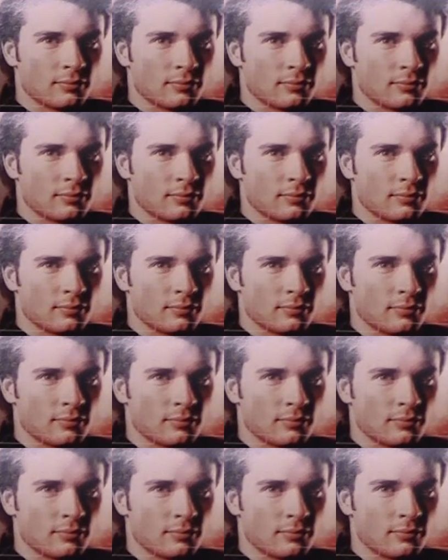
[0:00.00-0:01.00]

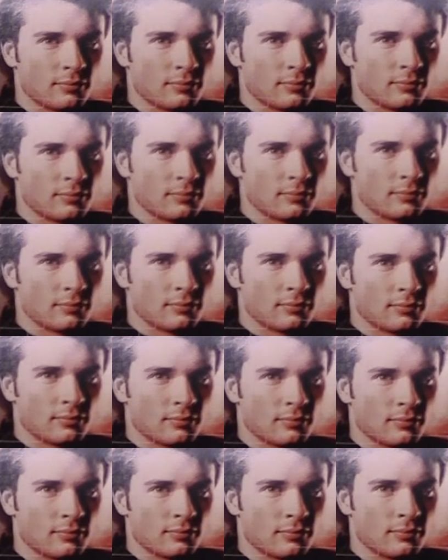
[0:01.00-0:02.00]

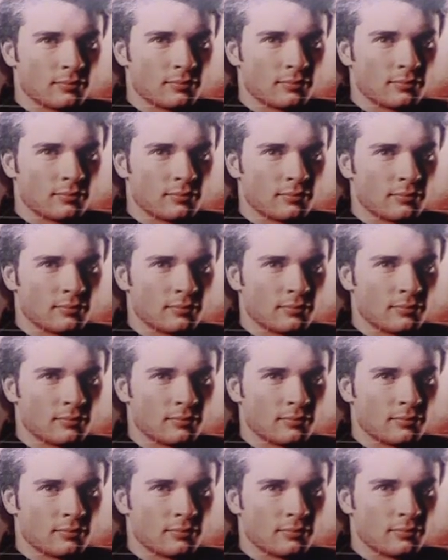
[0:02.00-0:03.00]

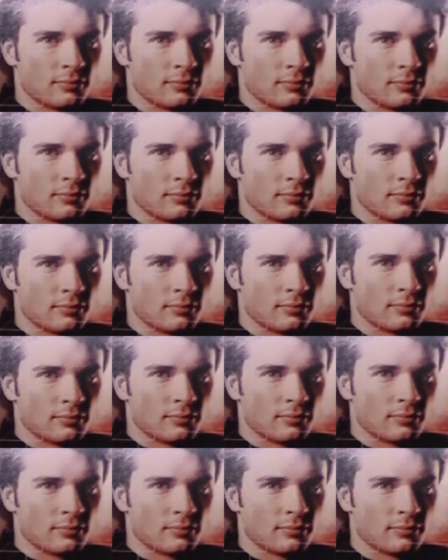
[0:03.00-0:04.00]

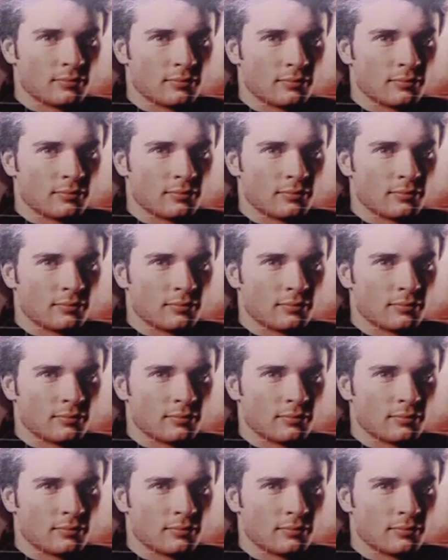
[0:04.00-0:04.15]
(silent)